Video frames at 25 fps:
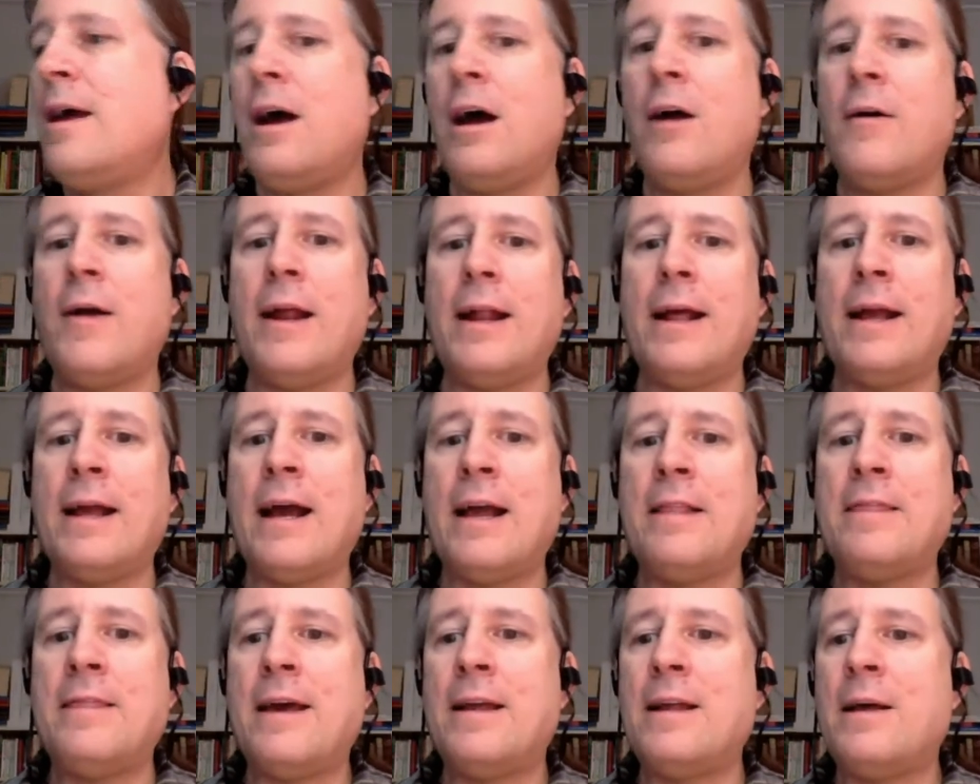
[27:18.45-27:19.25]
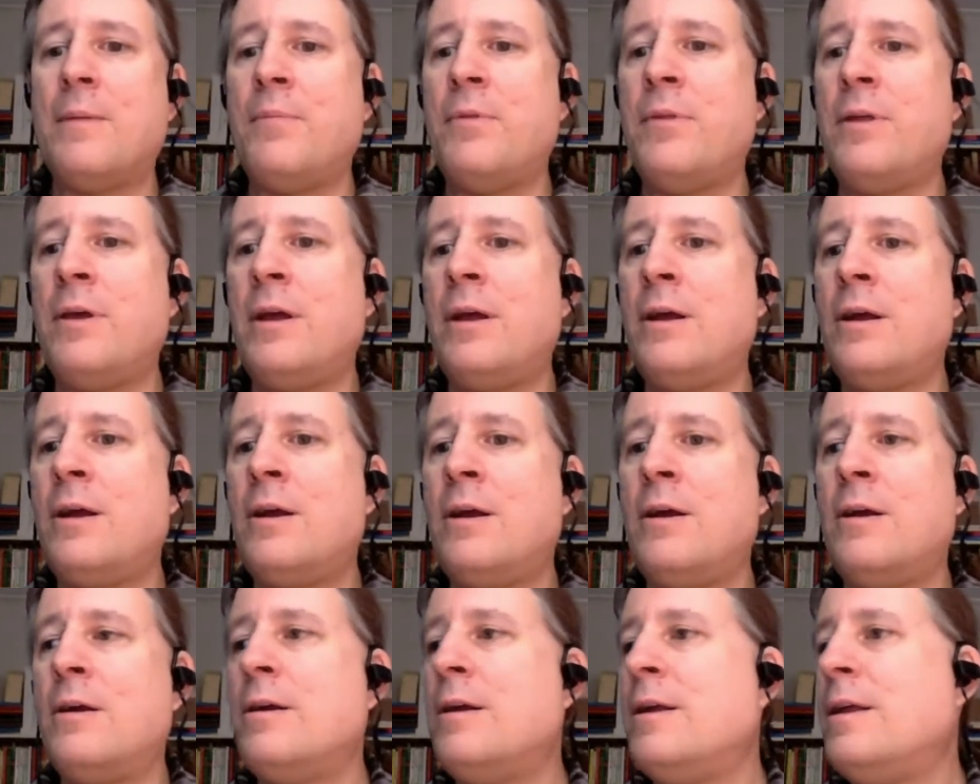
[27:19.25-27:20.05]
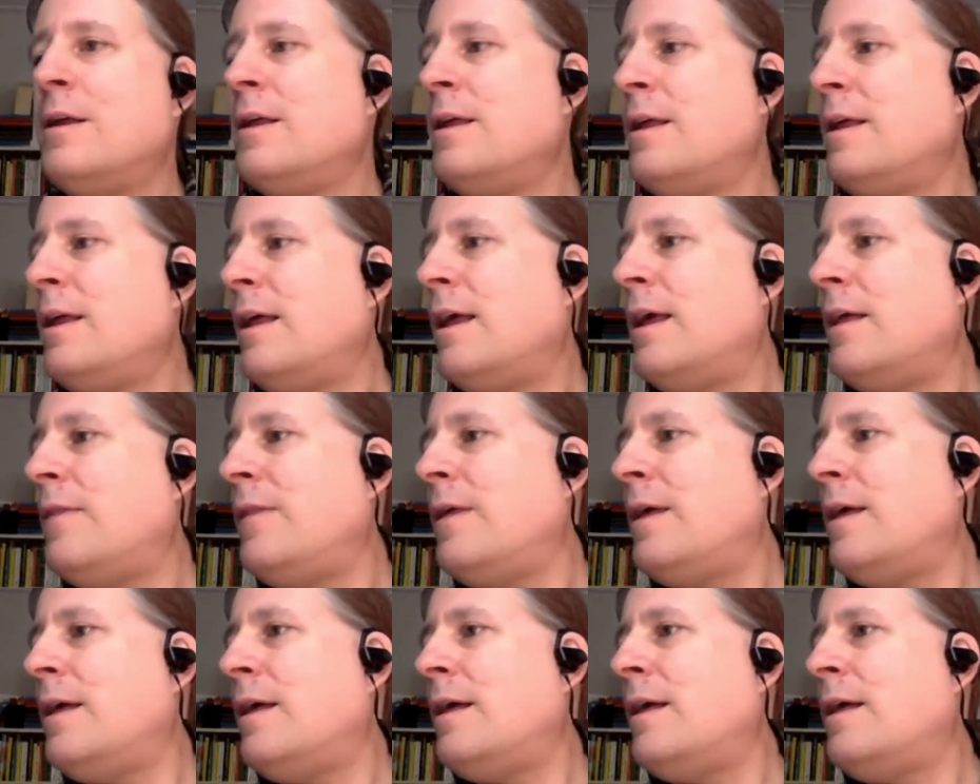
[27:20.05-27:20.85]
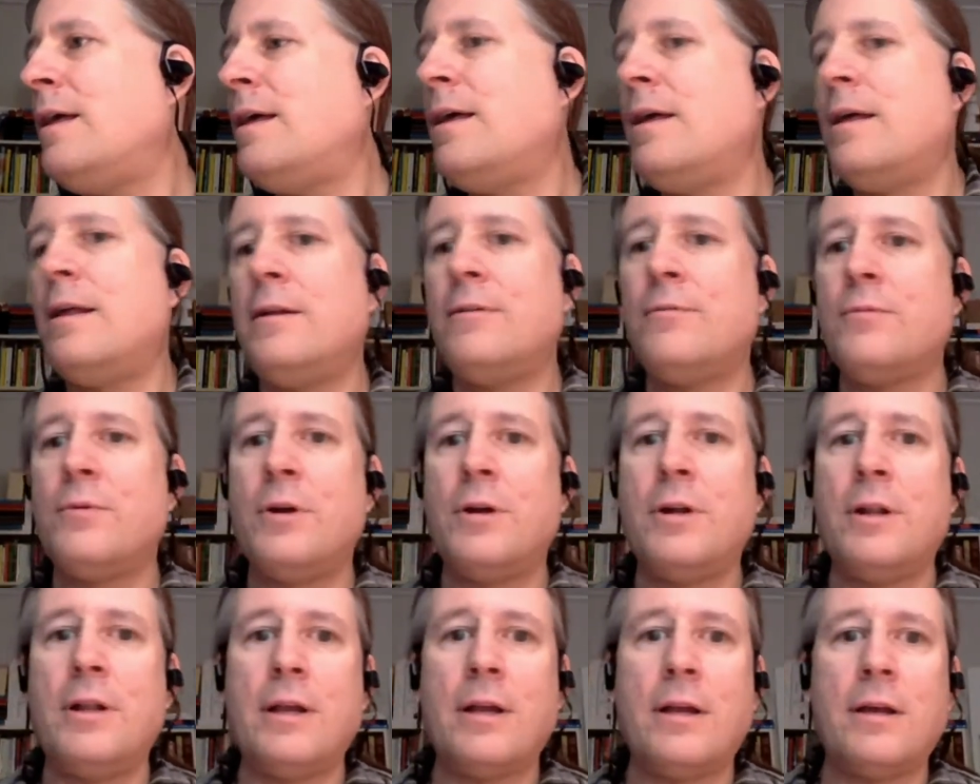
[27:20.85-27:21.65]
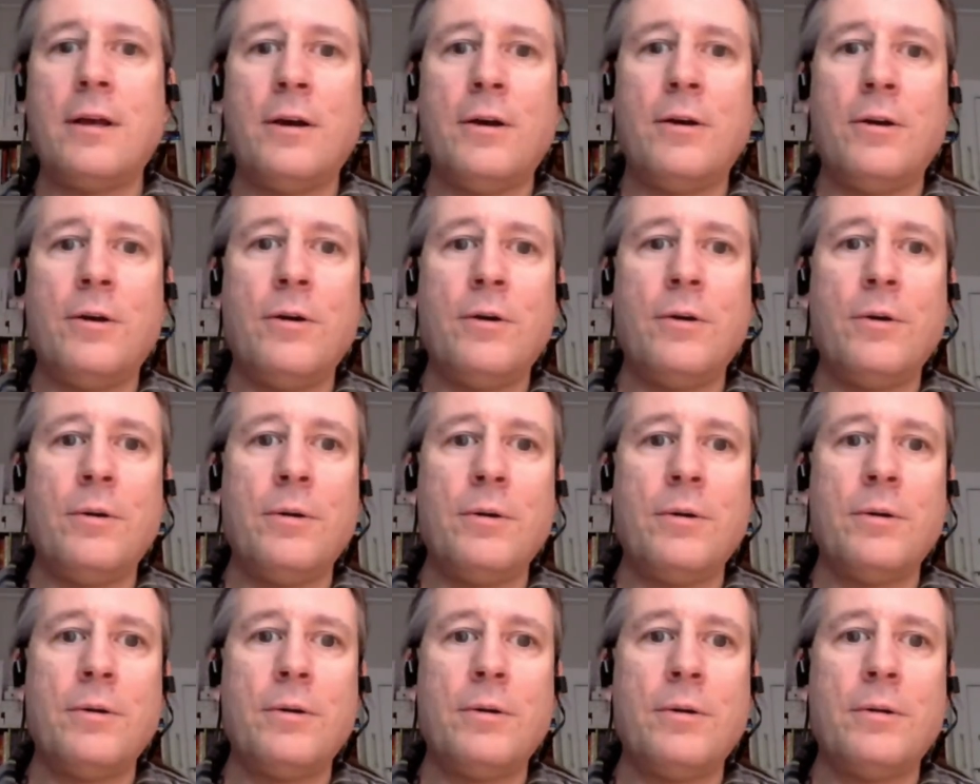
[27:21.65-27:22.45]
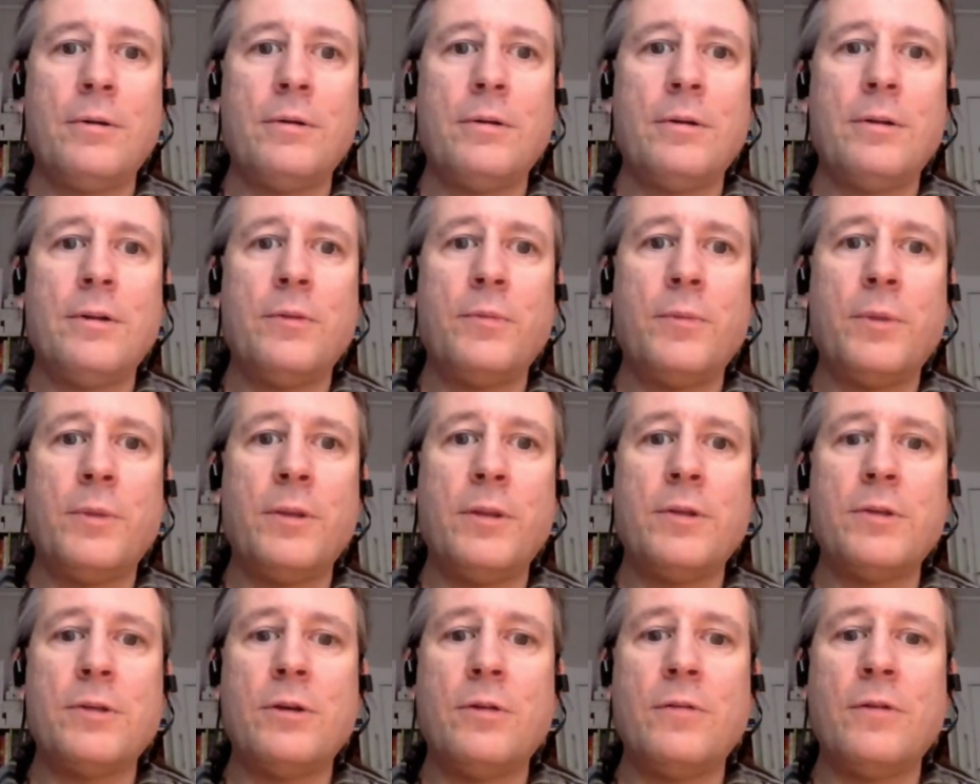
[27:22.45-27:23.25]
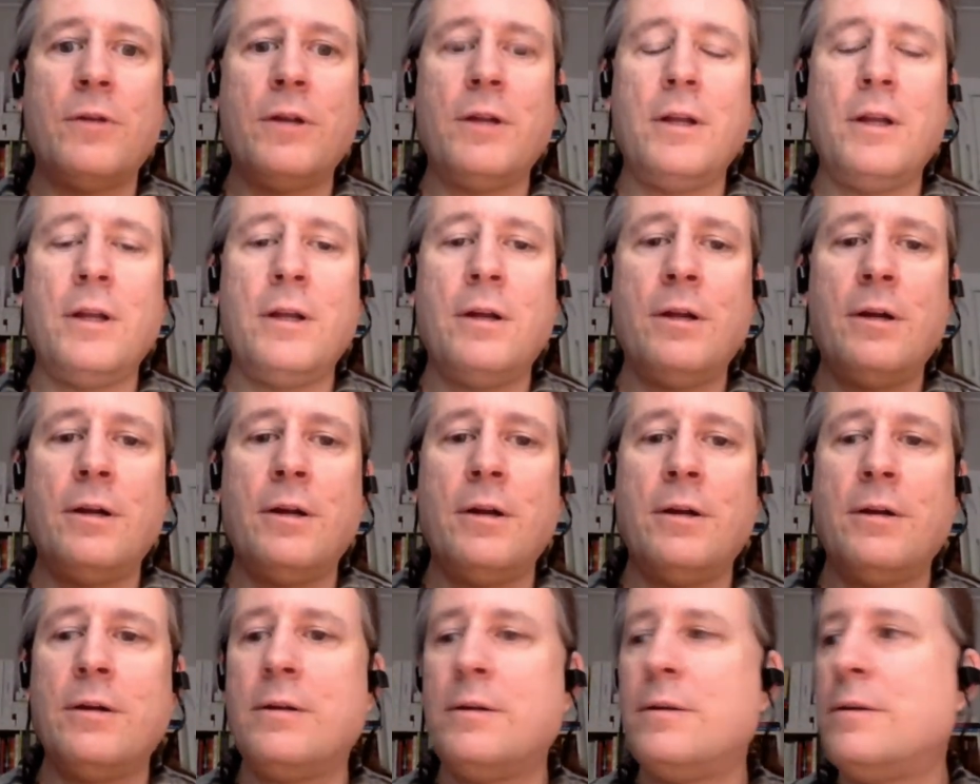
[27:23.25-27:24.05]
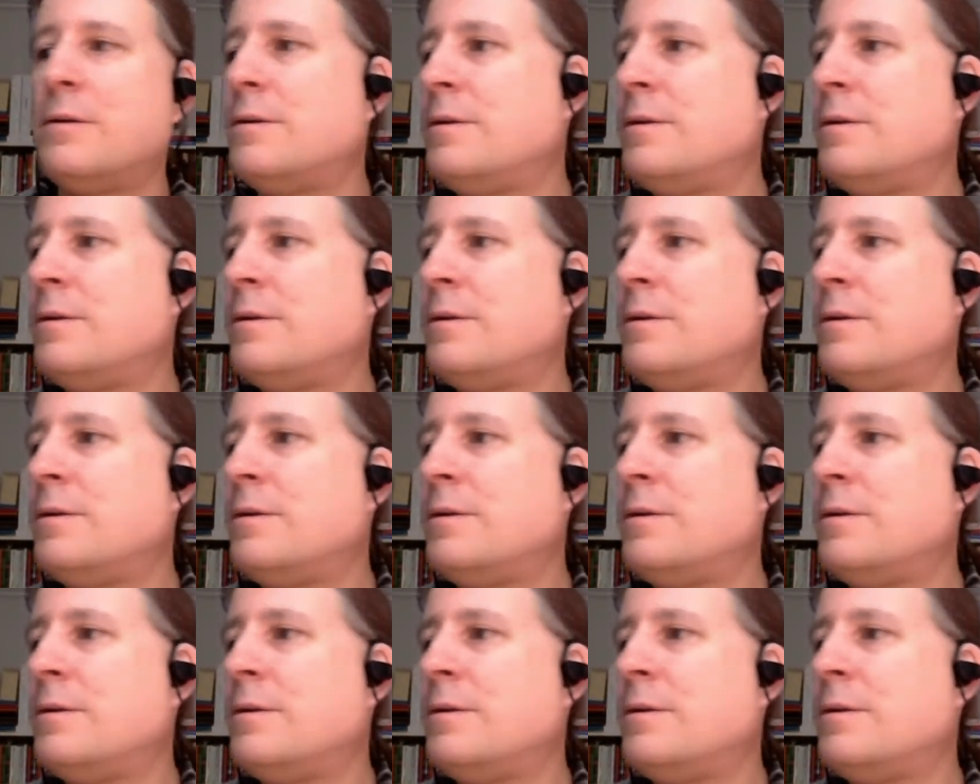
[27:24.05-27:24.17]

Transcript: All right, I got that up there. And then where did it go? Let's put this over here.